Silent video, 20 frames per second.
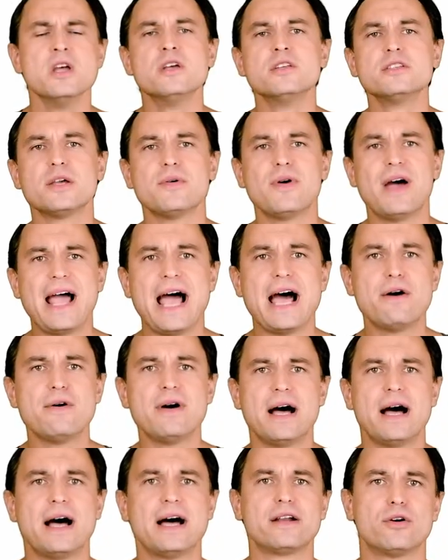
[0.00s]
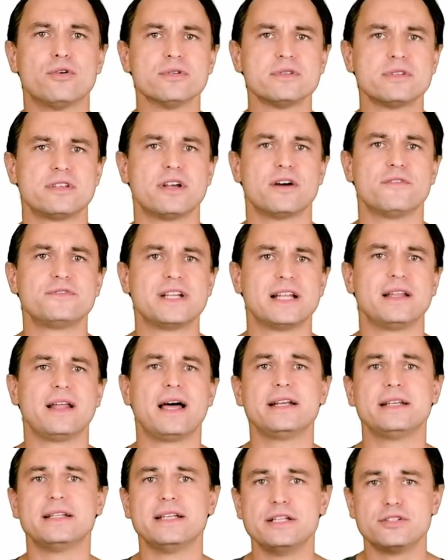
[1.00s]
So how hard or soft a
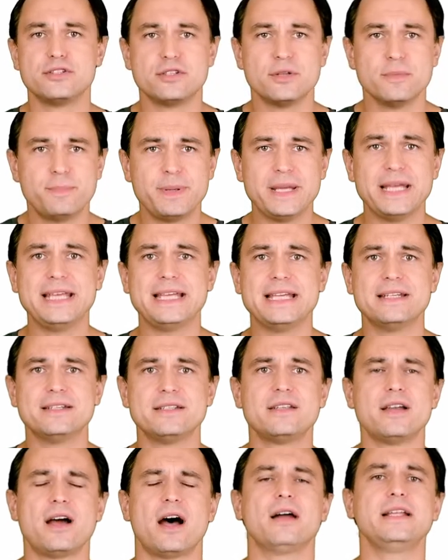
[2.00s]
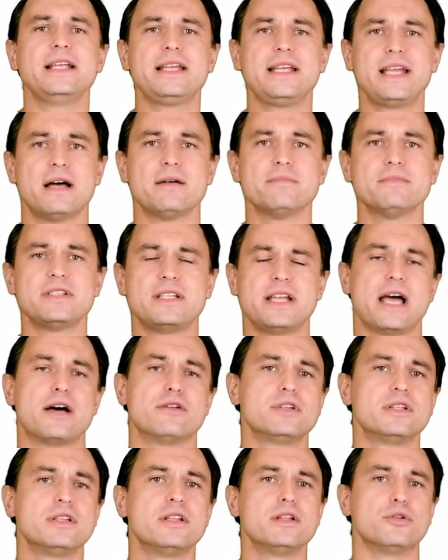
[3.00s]
light needs to be entirely comes
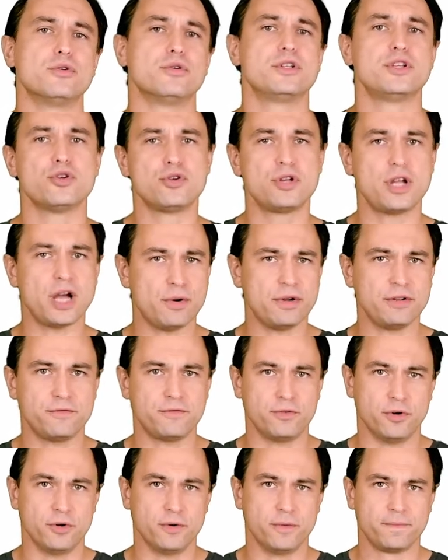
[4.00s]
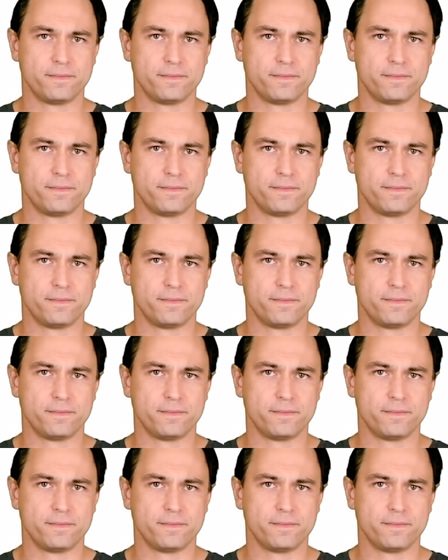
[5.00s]
down to the look you're going for.